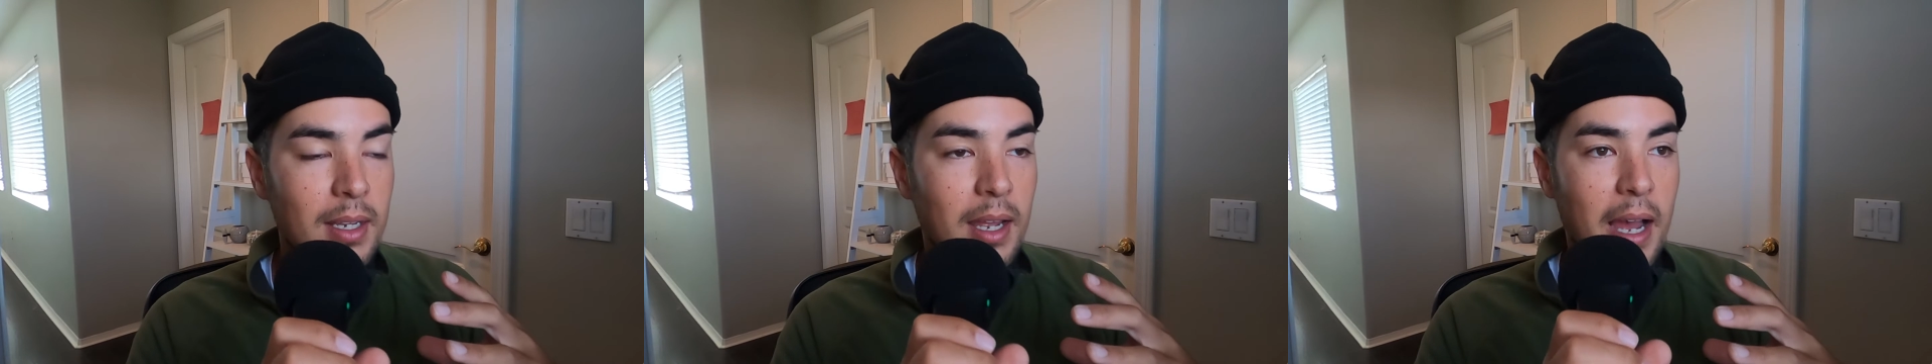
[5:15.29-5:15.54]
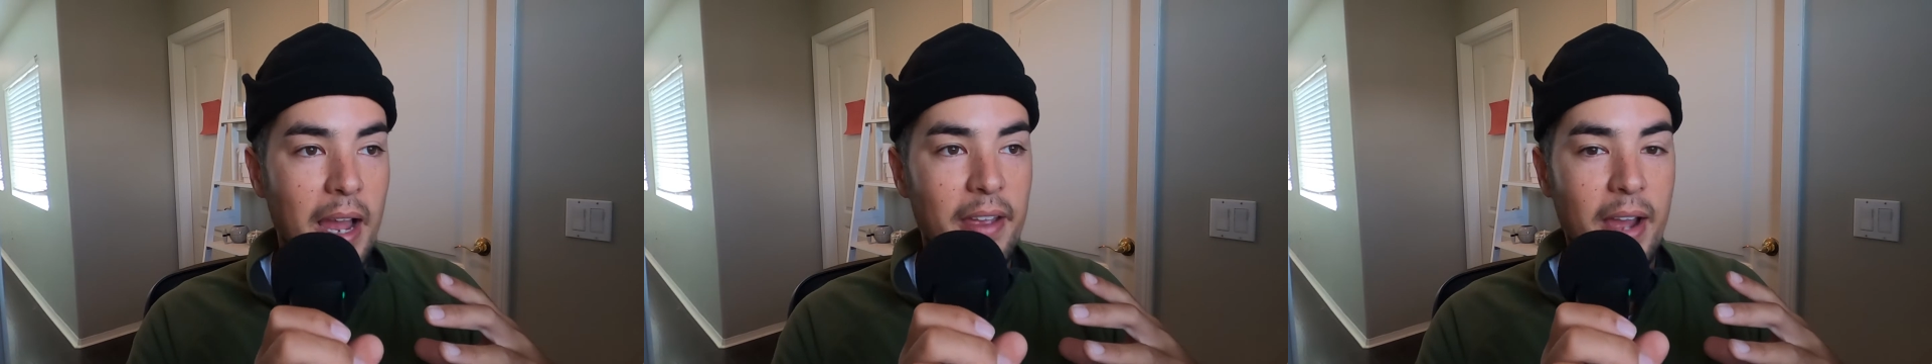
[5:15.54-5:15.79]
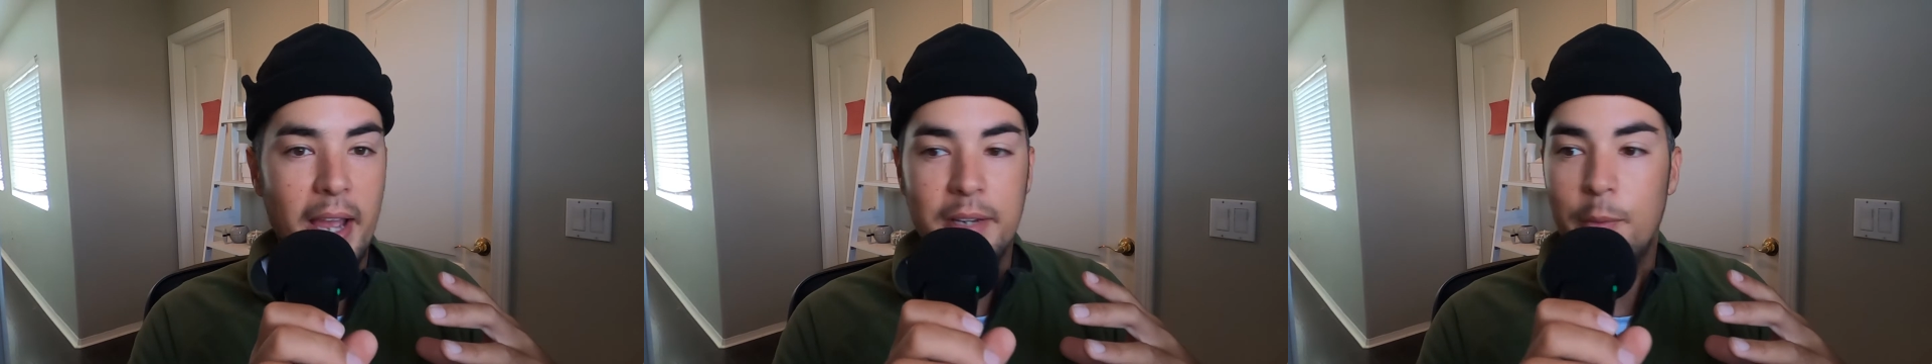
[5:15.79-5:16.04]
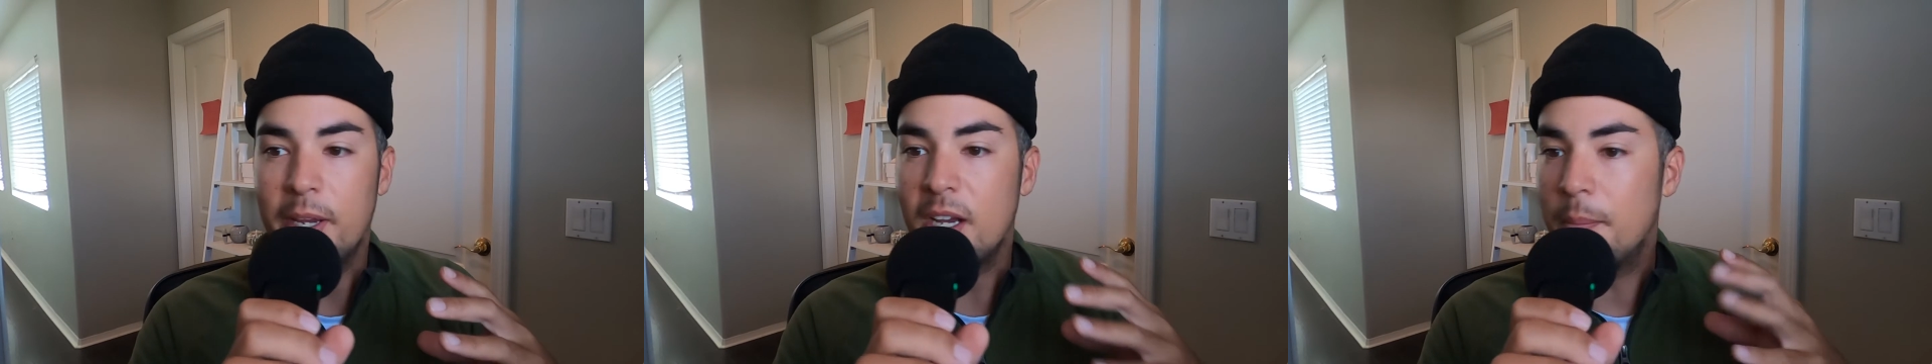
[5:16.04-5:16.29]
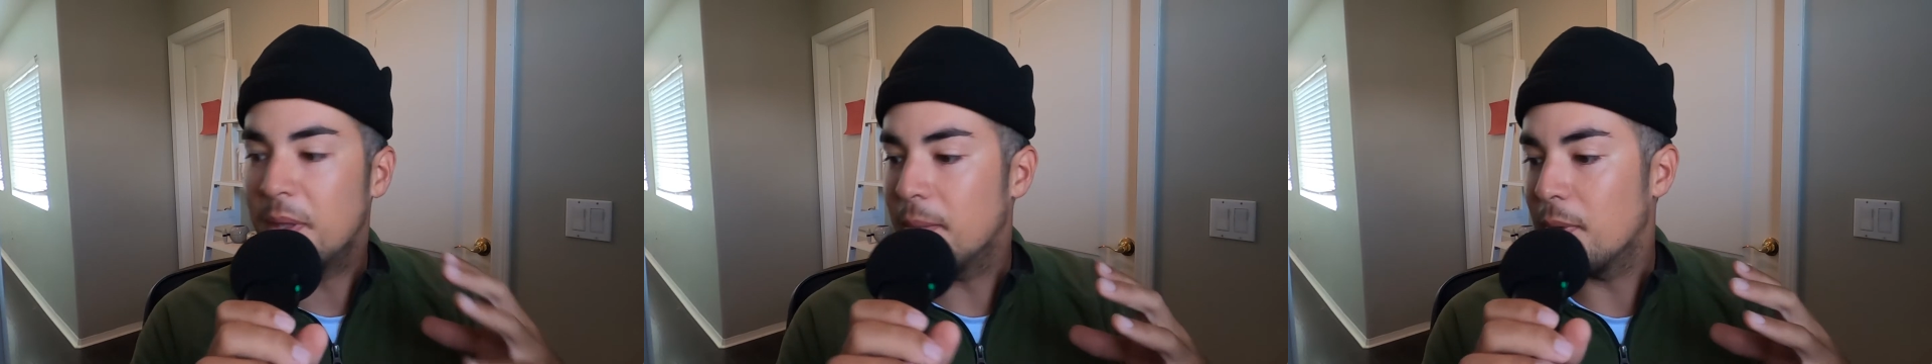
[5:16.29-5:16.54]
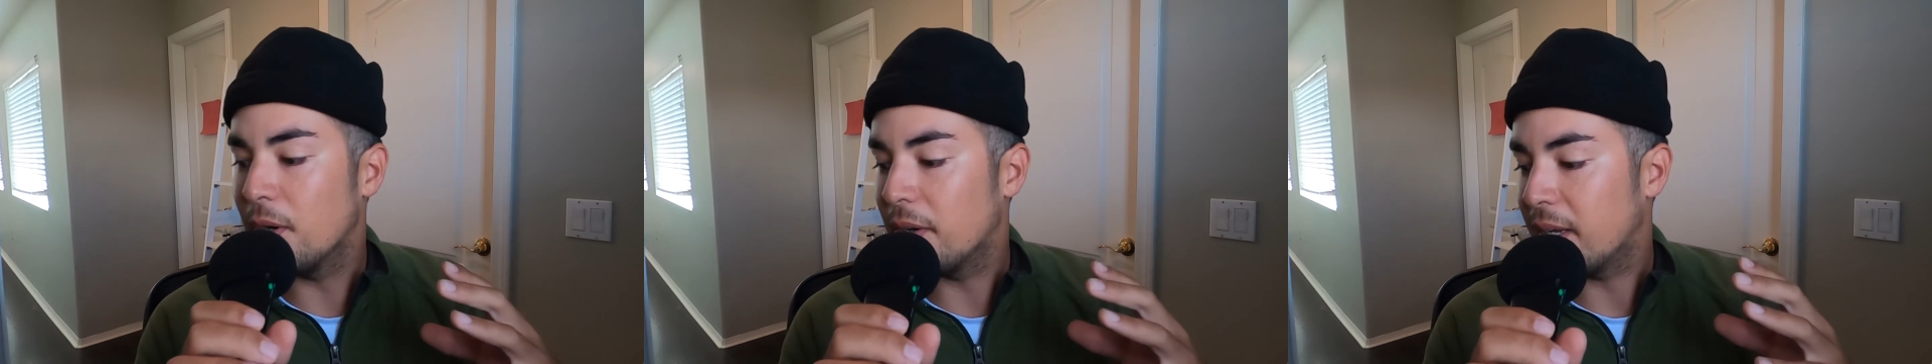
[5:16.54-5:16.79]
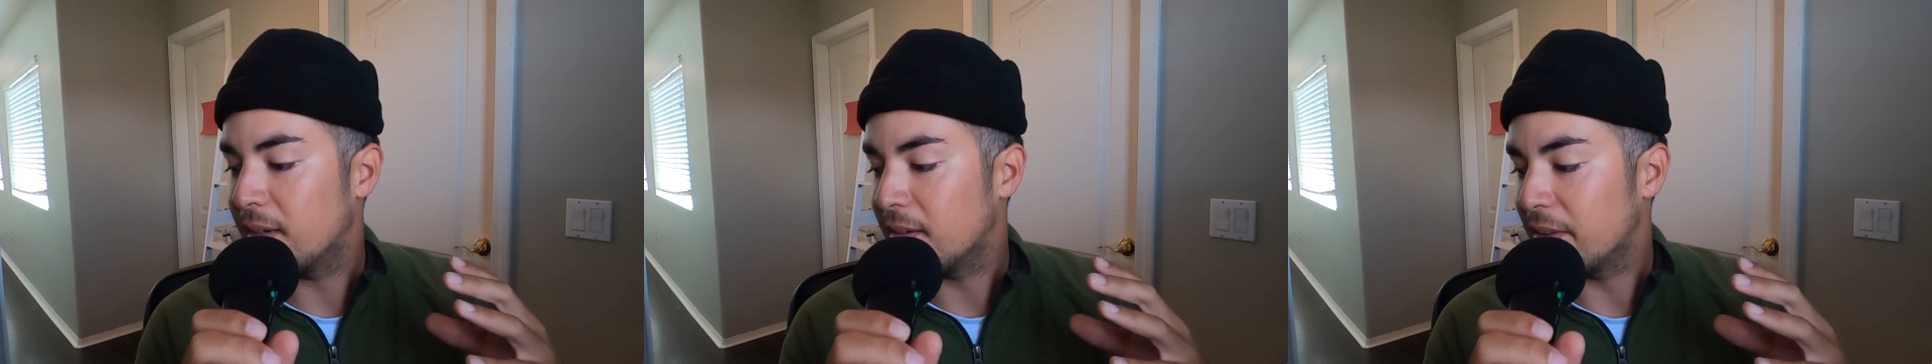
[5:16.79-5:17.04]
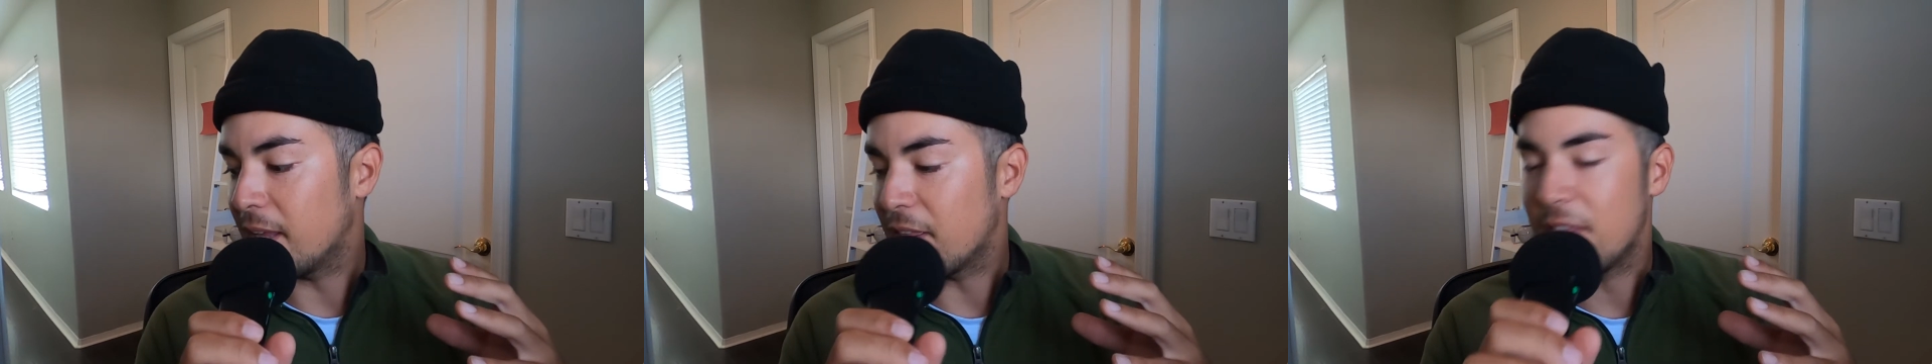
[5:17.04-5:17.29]
I wake up in the middle of the night
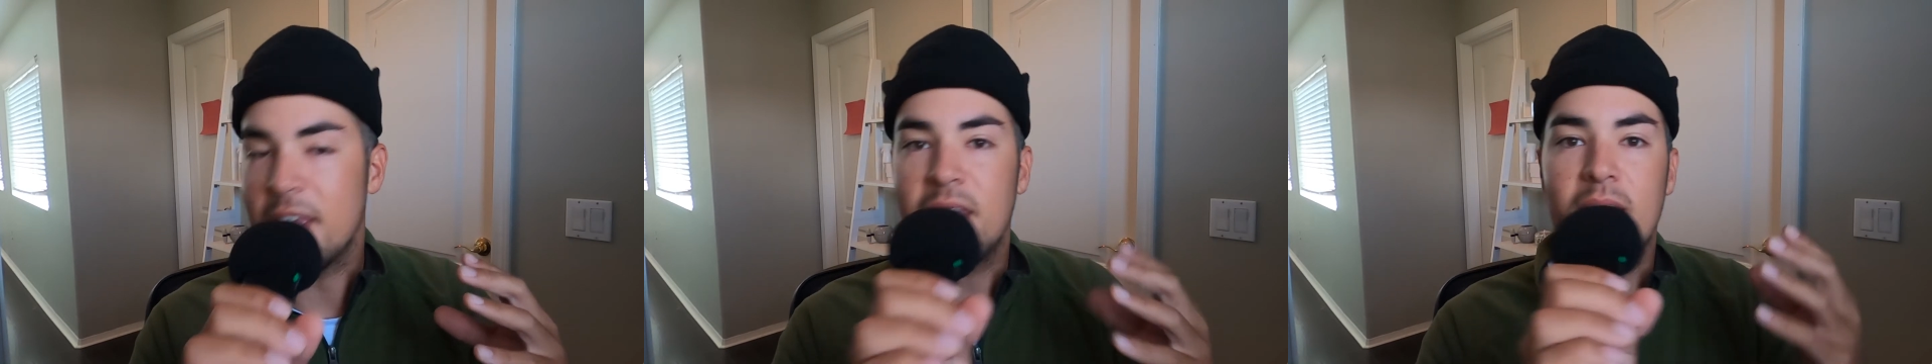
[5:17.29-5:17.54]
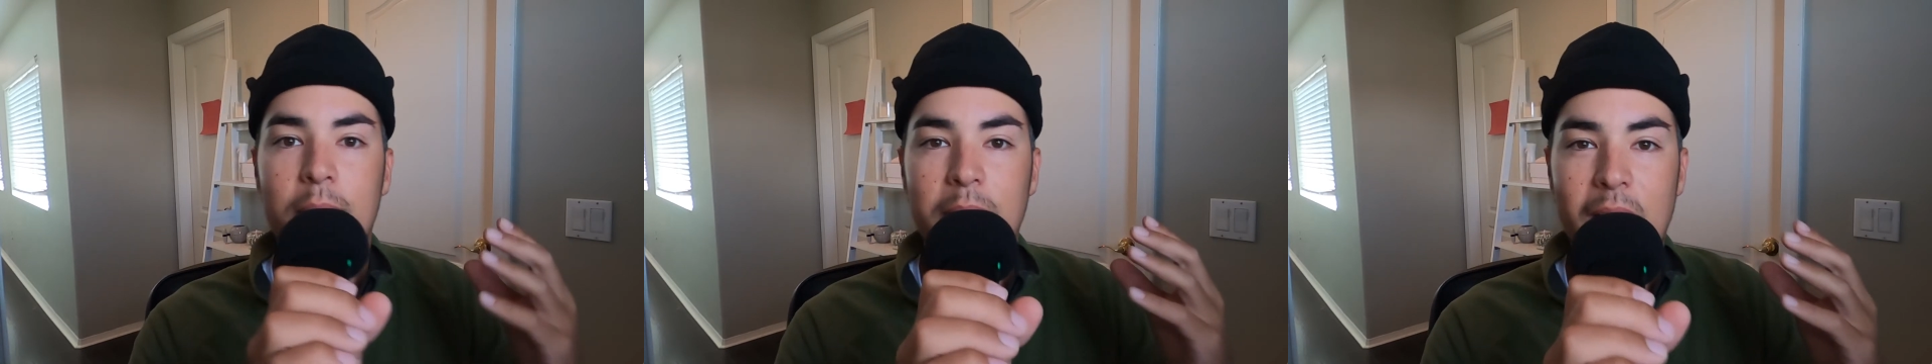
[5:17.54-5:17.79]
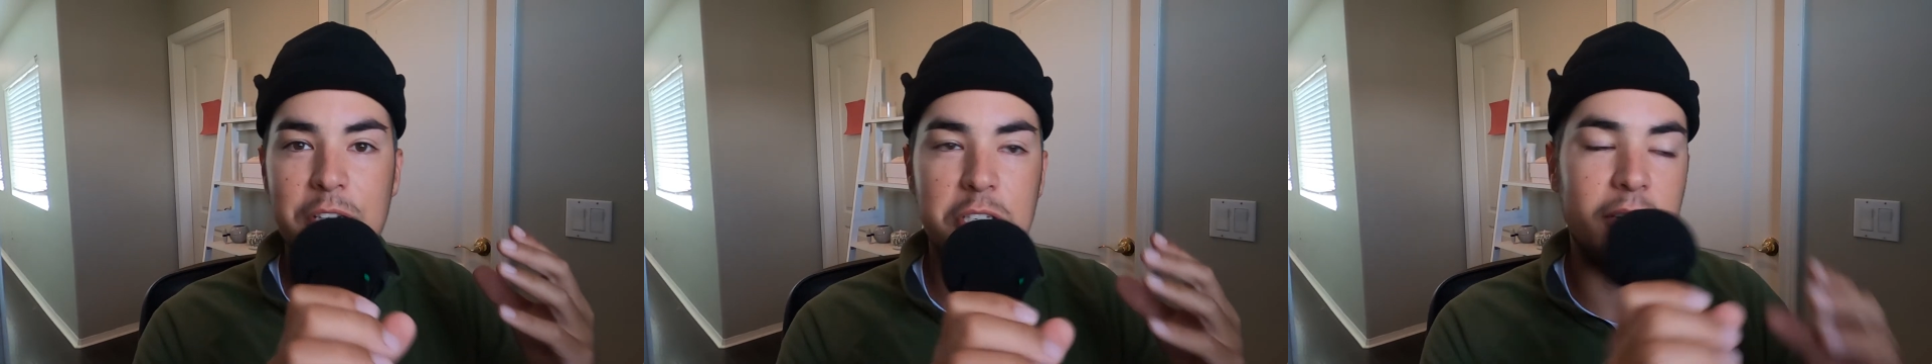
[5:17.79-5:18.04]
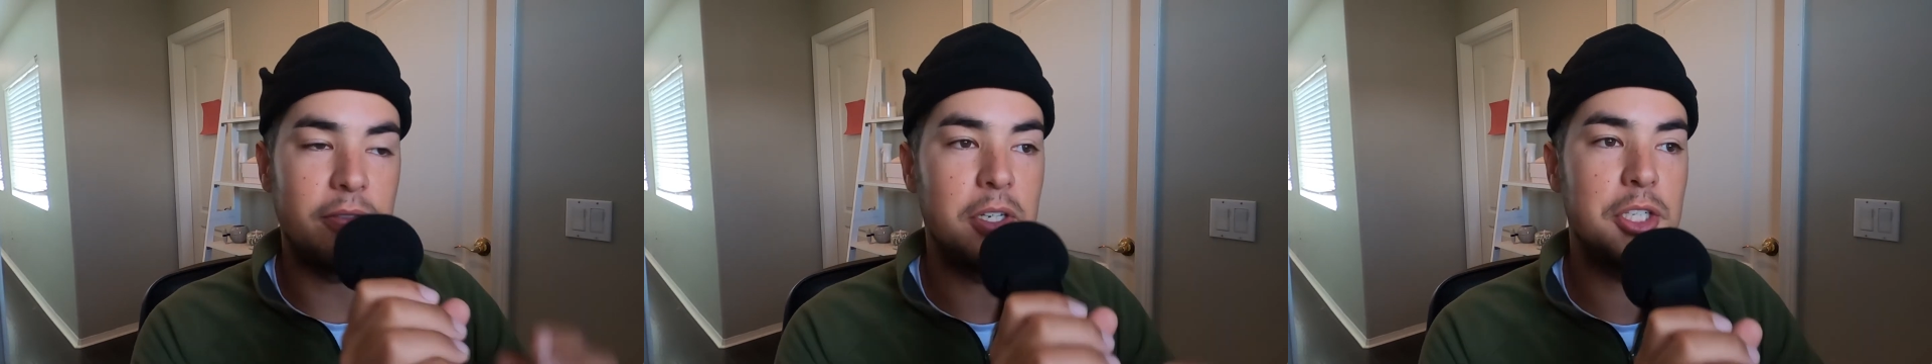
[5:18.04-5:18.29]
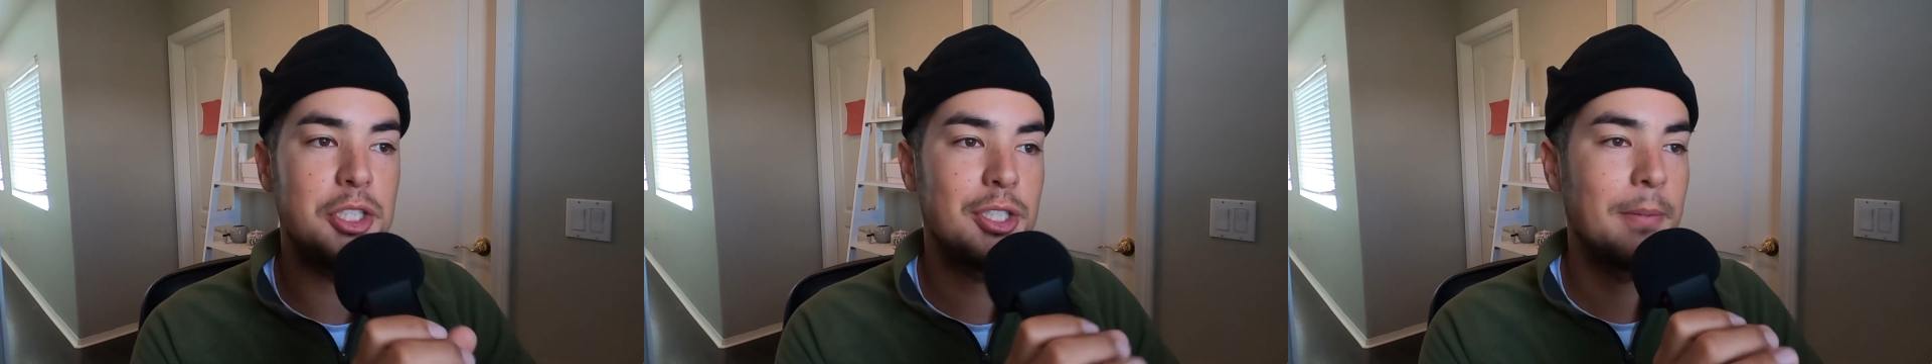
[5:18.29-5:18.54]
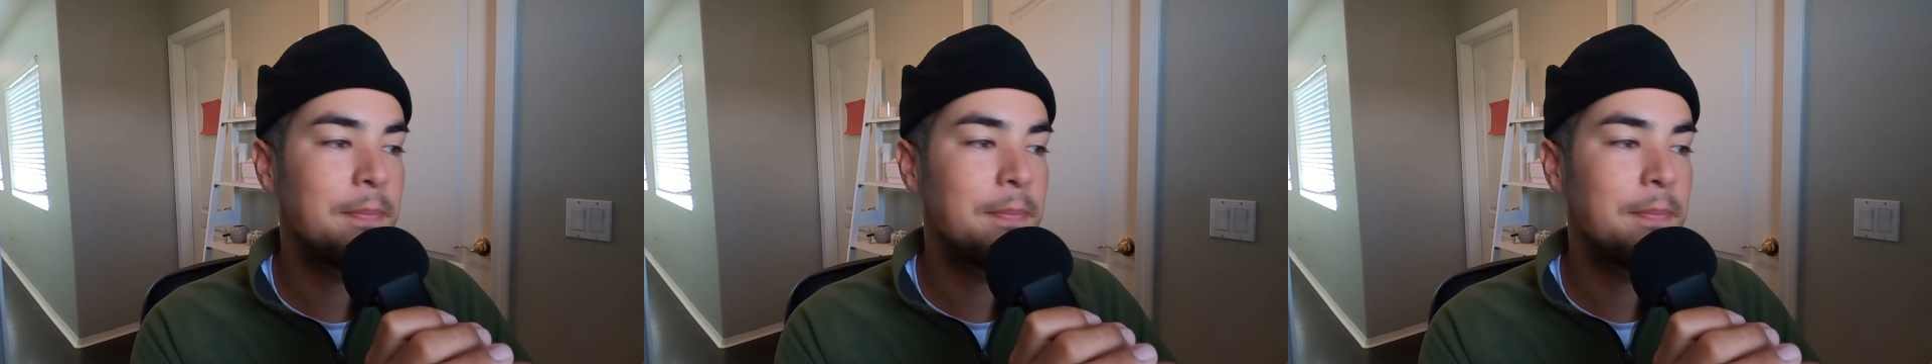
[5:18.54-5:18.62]
like thinking I'm catching a fish,